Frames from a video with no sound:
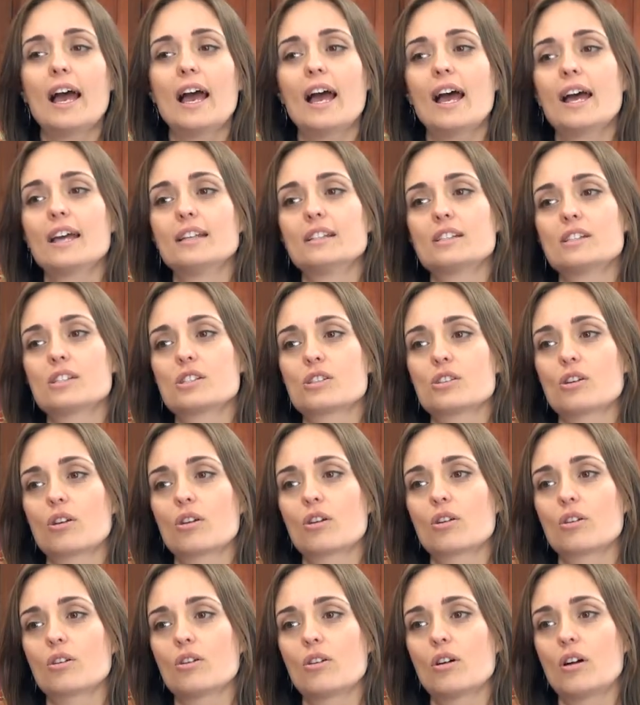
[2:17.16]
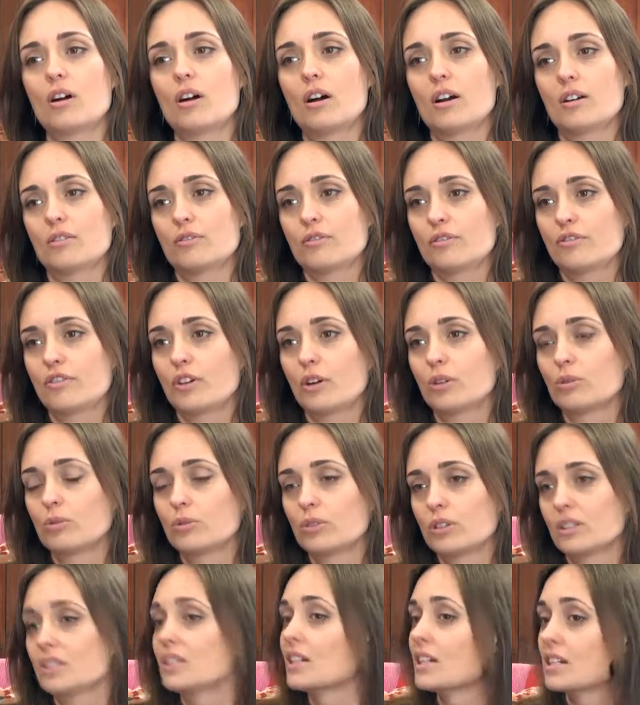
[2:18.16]
And so I've felt
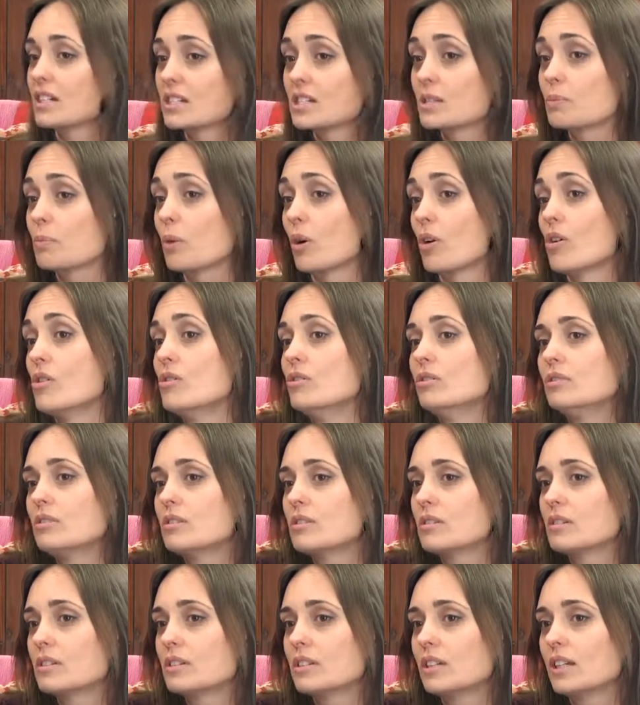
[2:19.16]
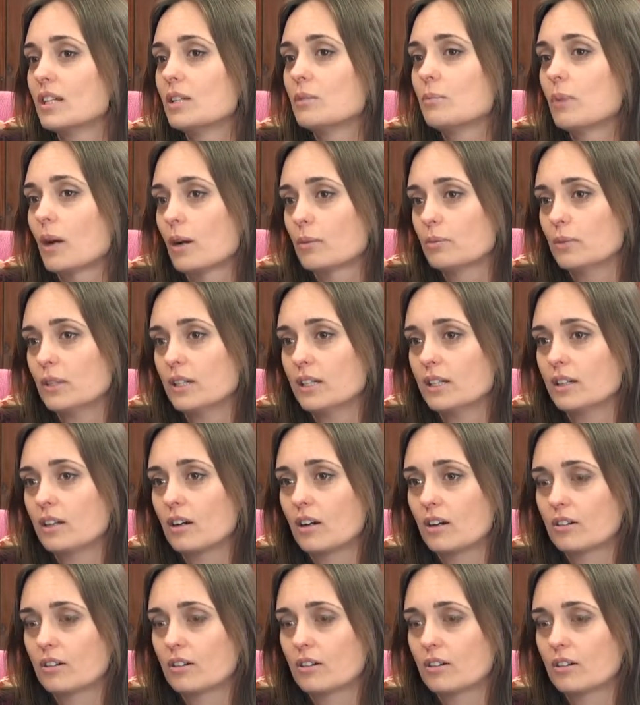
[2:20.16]
really exposed in public.